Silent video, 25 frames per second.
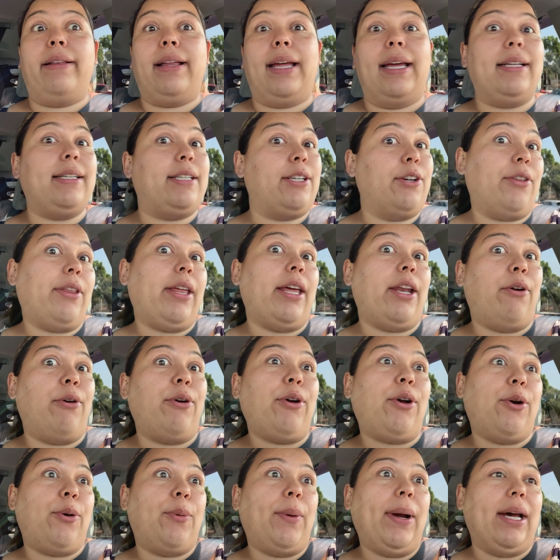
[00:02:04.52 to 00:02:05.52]
until they don't
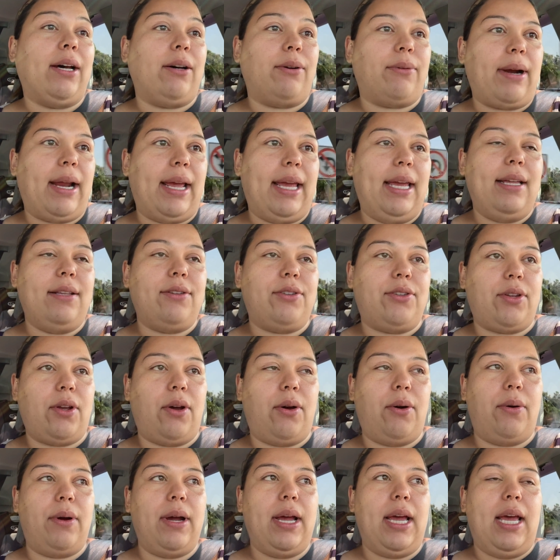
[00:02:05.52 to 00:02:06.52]
go well, right?
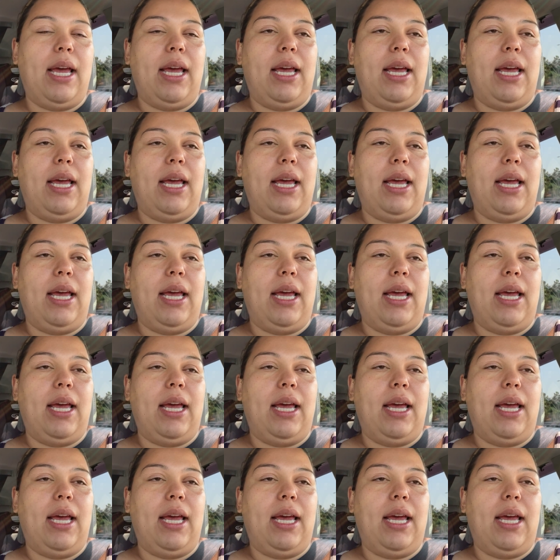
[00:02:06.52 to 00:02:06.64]
So,